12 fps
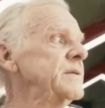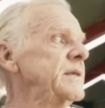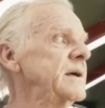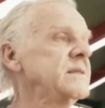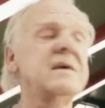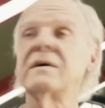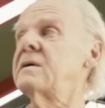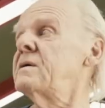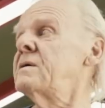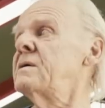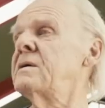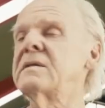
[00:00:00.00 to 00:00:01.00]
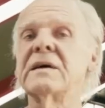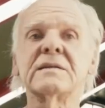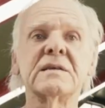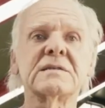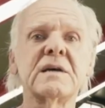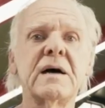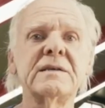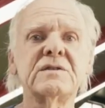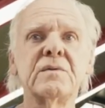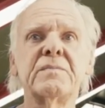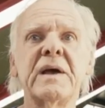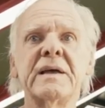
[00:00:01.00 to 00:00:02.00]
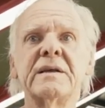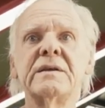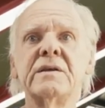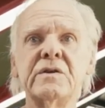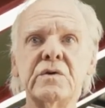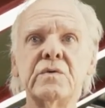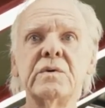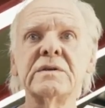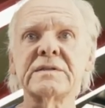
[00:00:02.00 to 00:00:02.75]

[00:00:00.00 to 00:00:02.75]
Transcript: that the sides are painted, you will